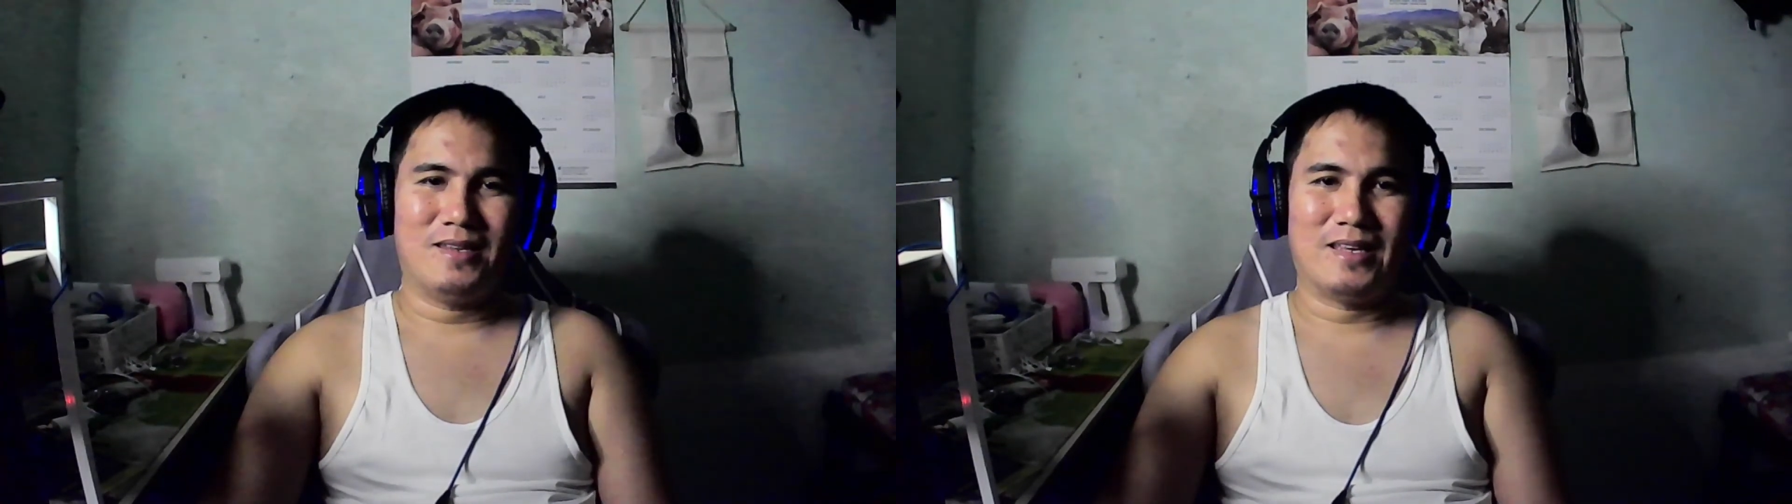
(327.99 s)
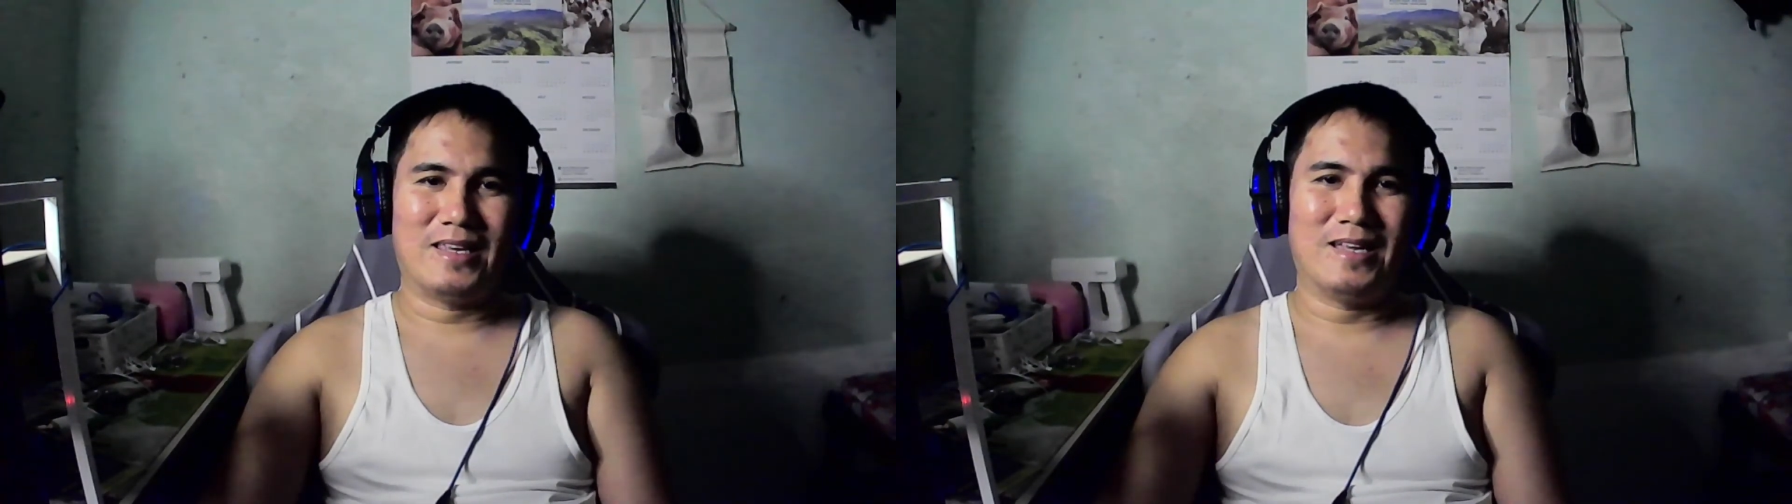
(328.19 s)

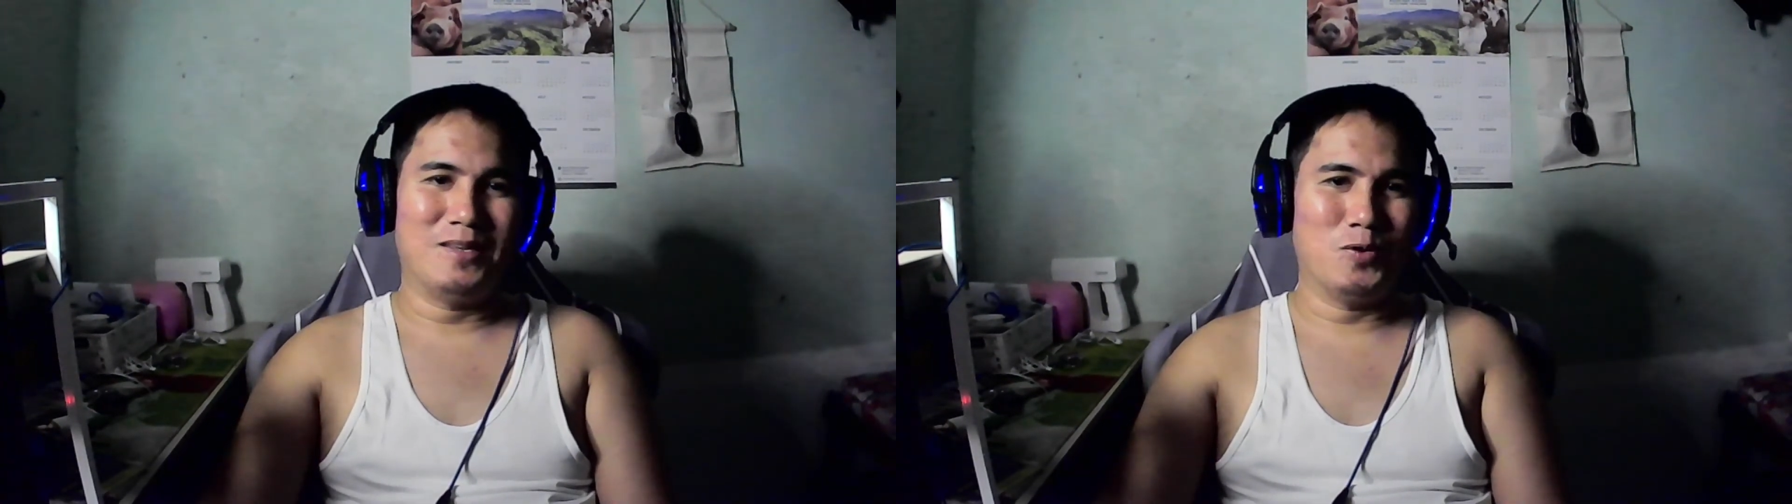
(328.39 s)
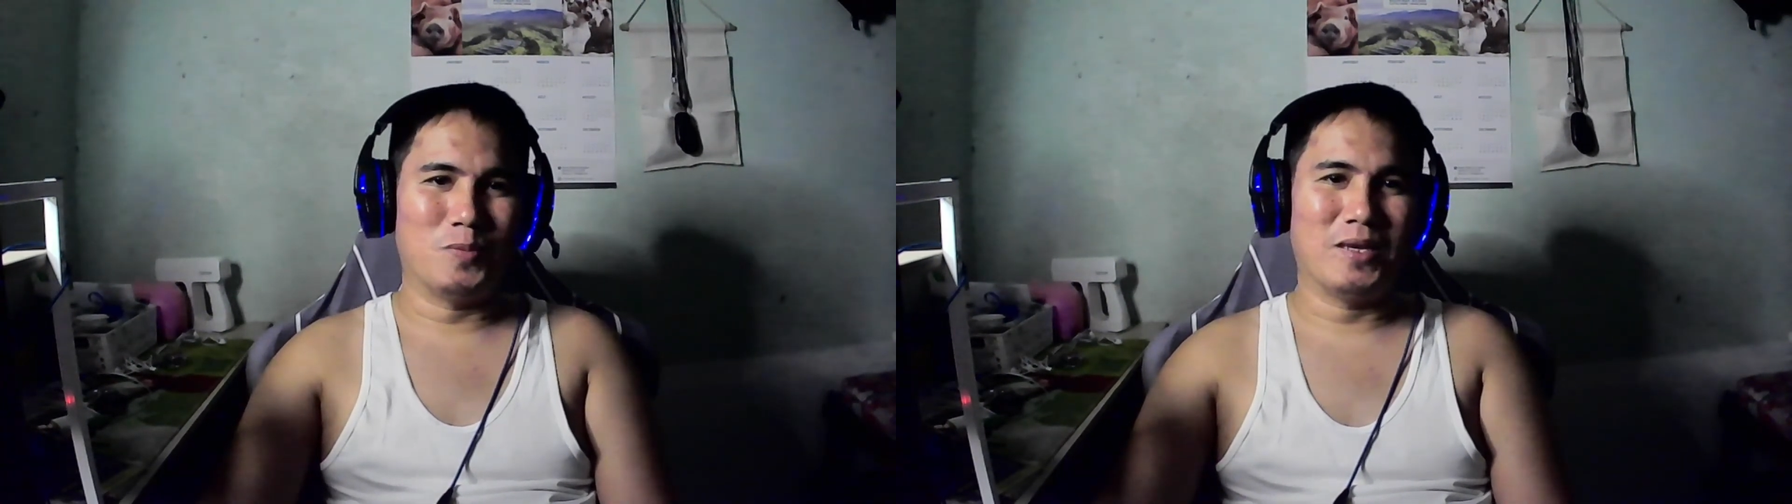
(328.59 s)
again,
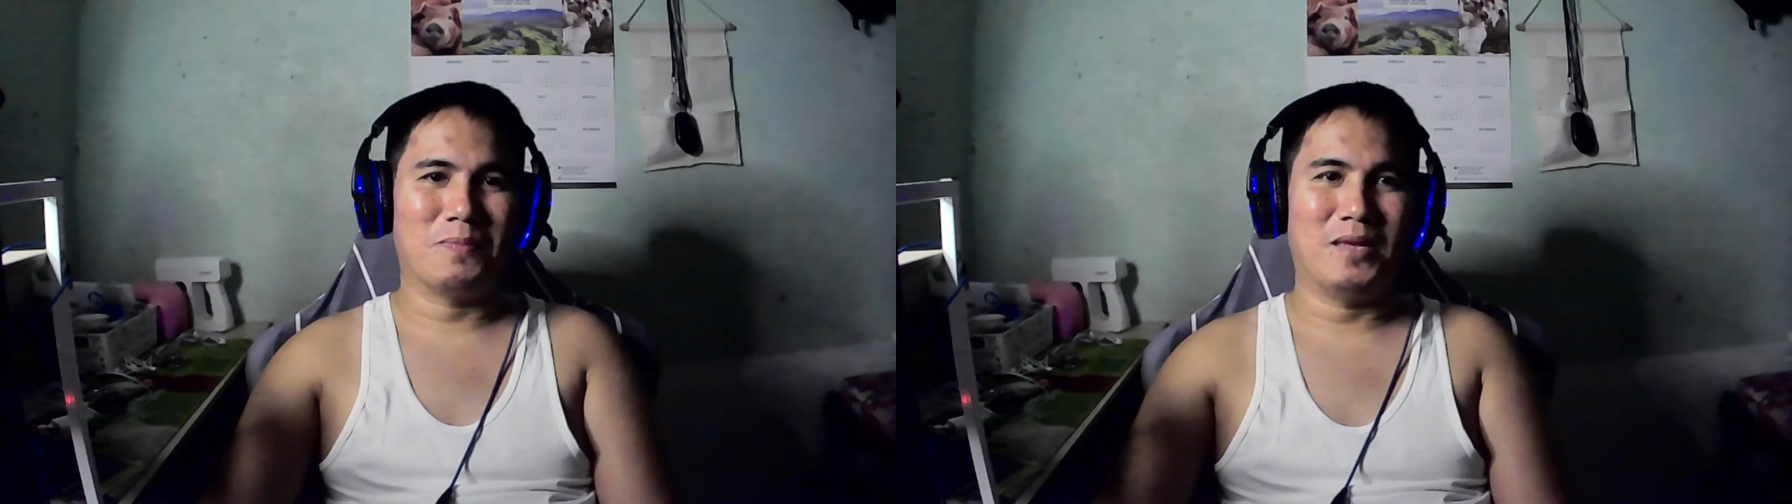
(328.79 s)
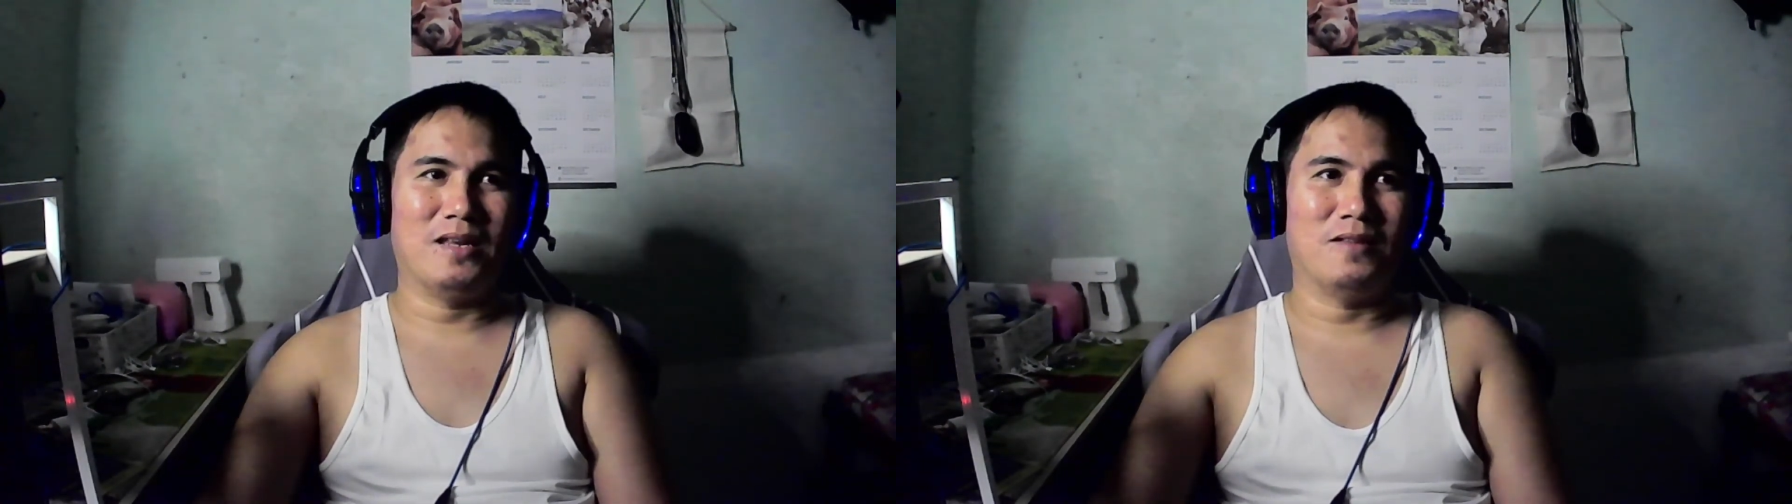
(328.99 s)
you'll be
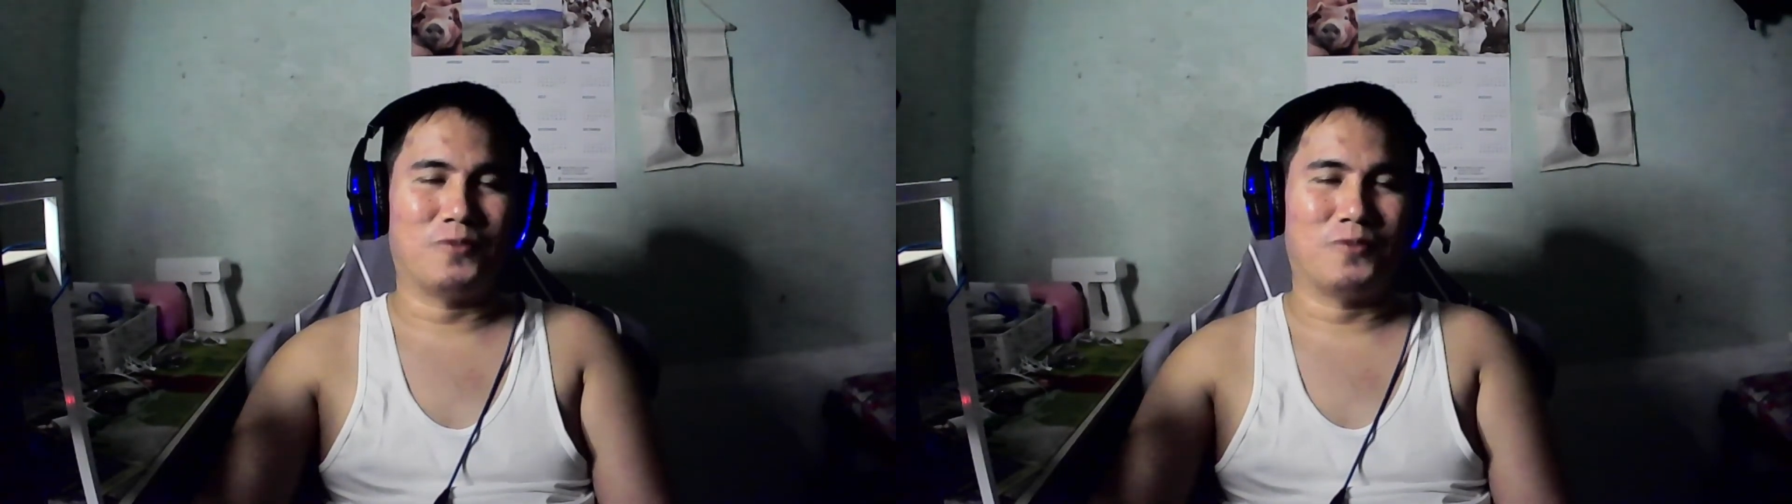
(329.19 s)
updated